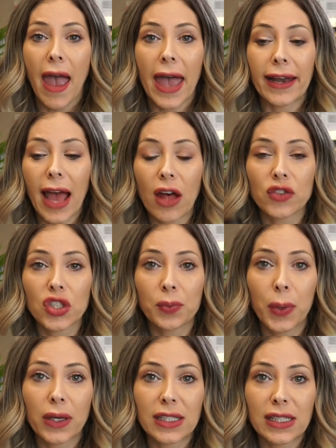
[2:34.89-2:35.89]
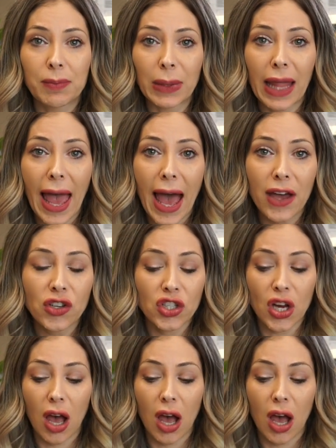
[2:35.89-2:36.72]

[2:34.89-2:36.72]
and I'll just put a splash